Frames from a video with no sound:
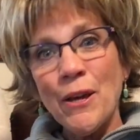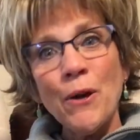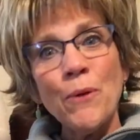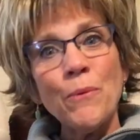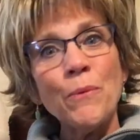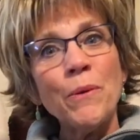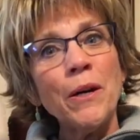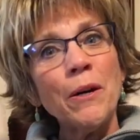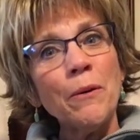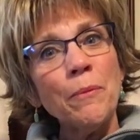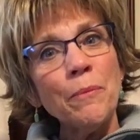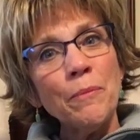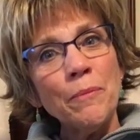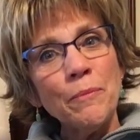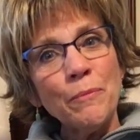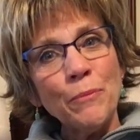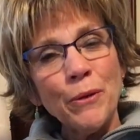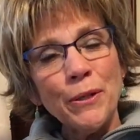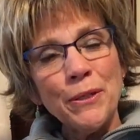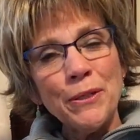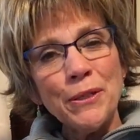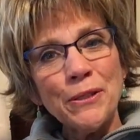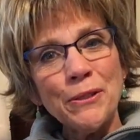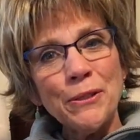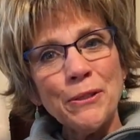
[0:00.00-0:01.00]
Well,
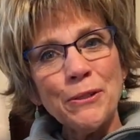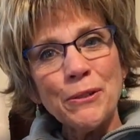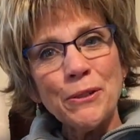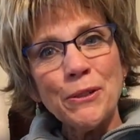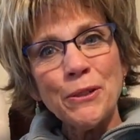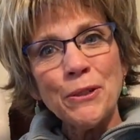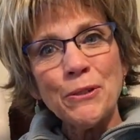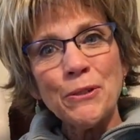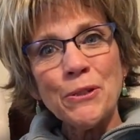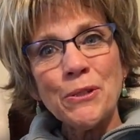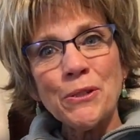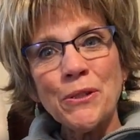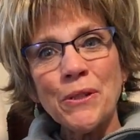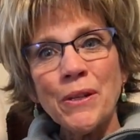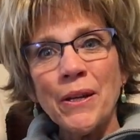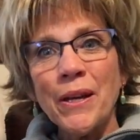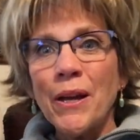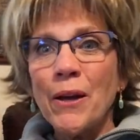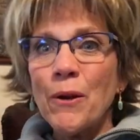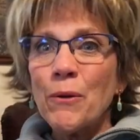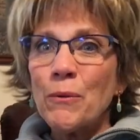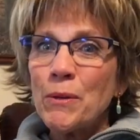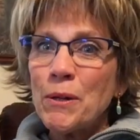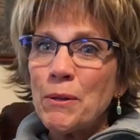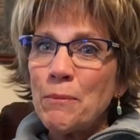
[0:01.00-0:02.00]
boys and girls,
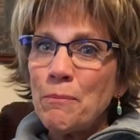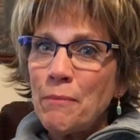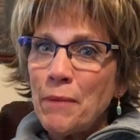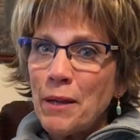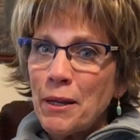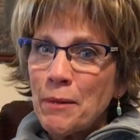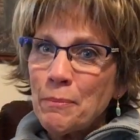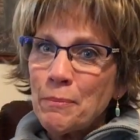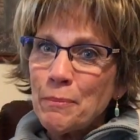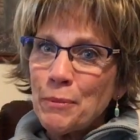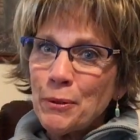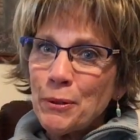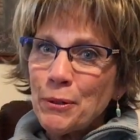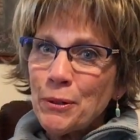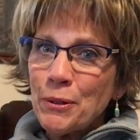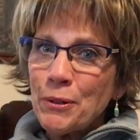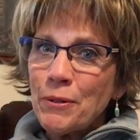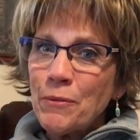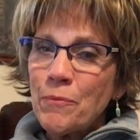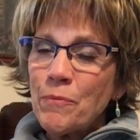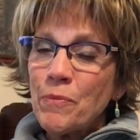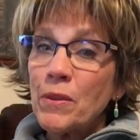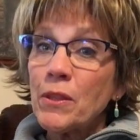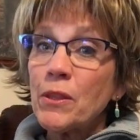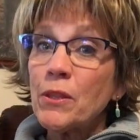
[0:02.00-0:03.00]
remember
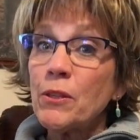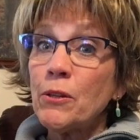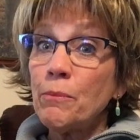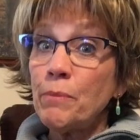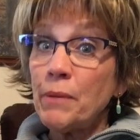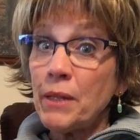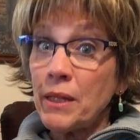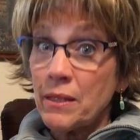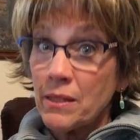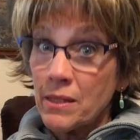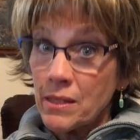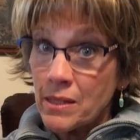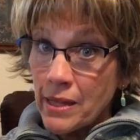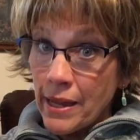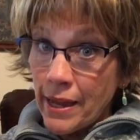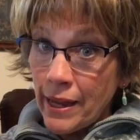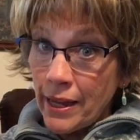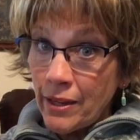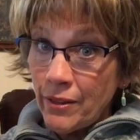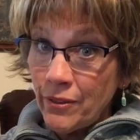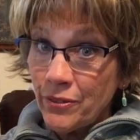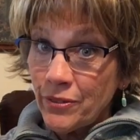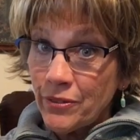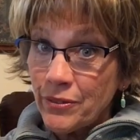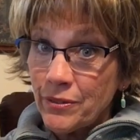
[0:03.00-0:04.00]
to be
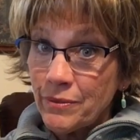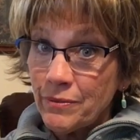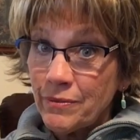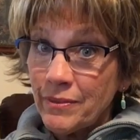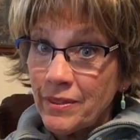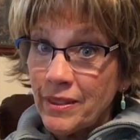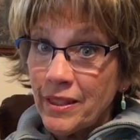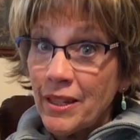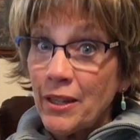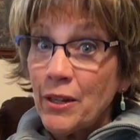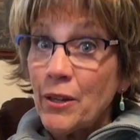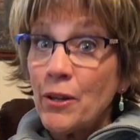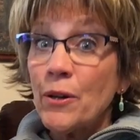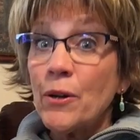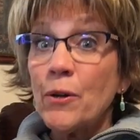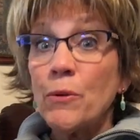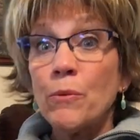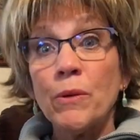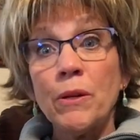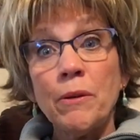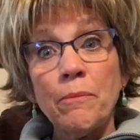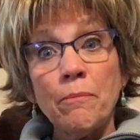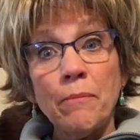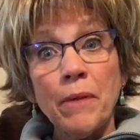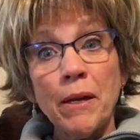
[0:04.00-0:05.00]
safe,
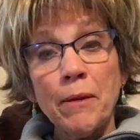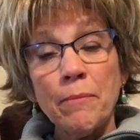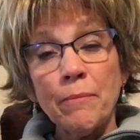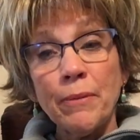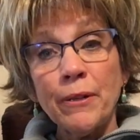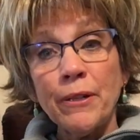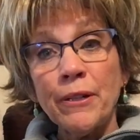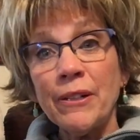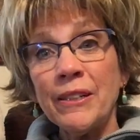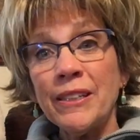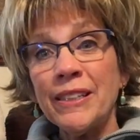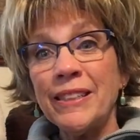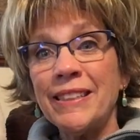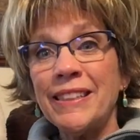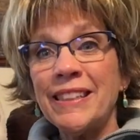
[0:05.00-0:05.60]
remember